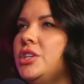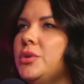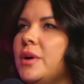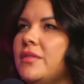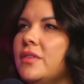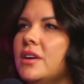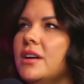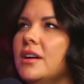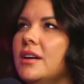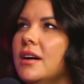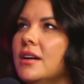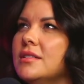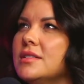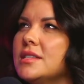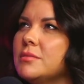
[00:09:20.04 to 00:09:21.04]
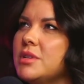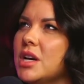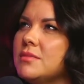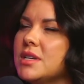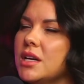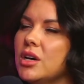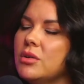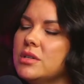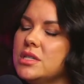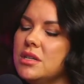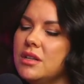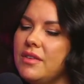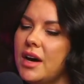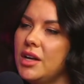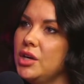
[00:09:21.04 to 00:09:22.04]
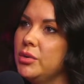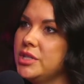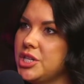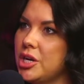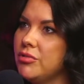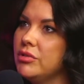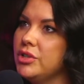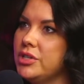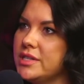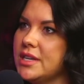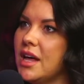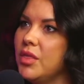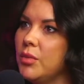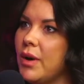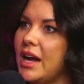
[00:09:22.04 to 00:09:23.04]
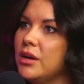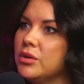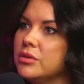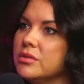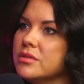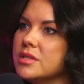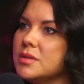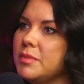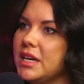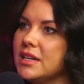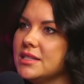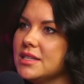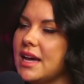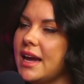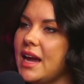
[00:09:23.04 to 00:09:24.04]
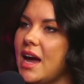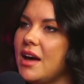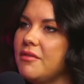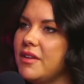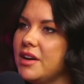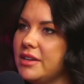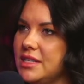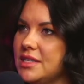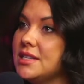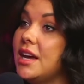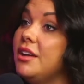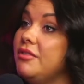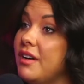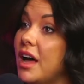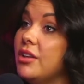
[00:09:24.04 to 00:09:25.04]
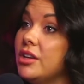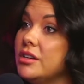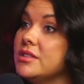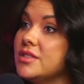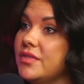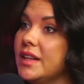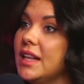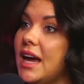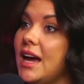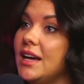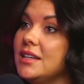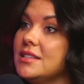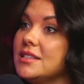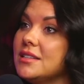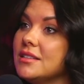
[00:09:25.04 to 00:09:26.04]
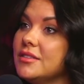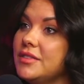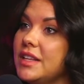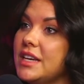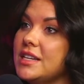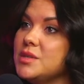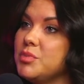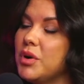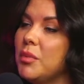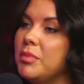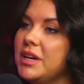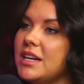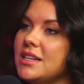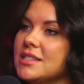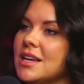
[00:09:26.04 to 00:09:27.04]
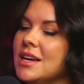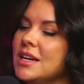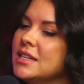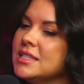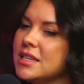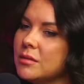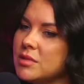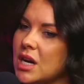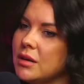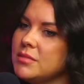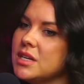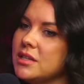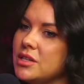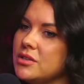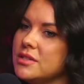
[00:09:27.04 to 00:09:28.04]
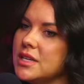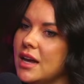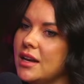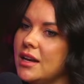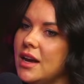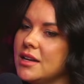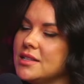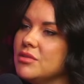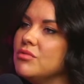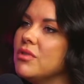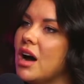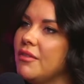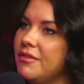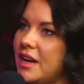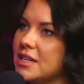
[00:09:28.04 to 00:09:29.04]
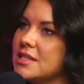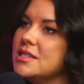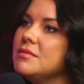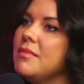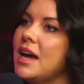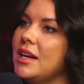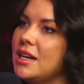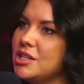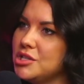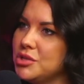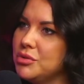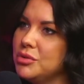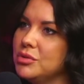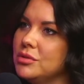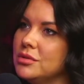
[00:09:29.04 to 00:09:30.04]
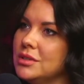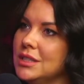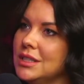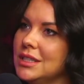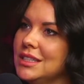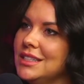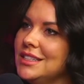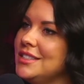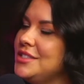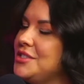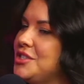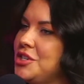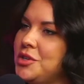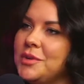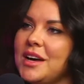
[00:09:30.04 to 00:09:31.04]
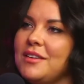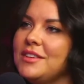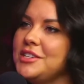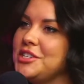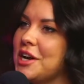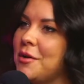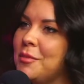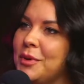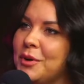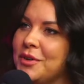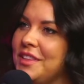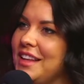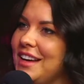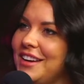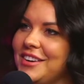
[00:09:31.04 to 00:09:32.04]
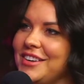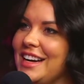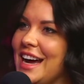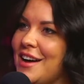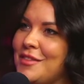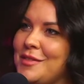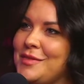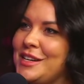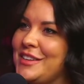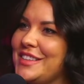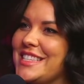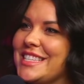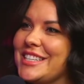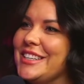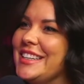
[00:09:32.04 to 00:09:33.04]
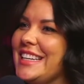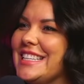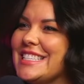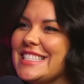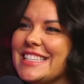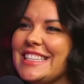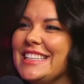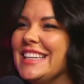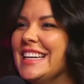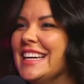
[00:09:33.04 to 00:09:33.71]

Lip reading: ever, sometimes I go into the Valuer General New South Wales because they have very set values for land for these properties. Sometimes I use that as a rough estimating tool. Do you ever jump on there and have a bit of a squeeze and